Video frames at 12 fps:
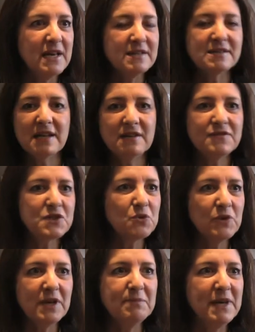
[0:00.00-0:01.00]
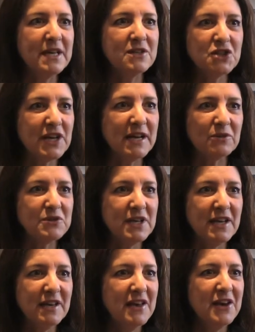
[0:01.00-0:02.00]
instead of screaming and
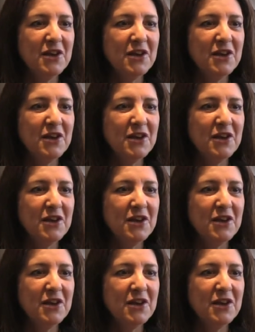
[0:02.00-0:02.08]
shouting,